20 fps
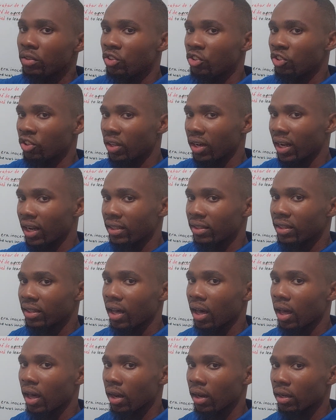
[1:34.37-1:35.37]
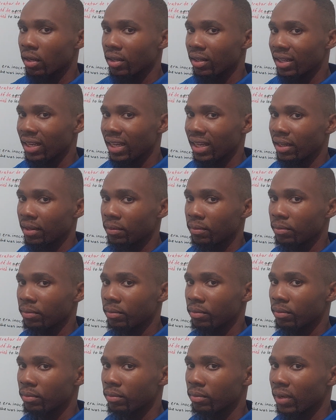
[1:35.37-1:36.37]
tratar de.
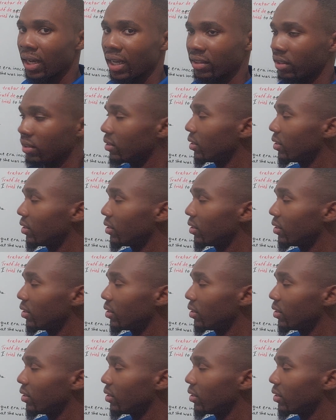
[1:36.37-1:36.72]
As I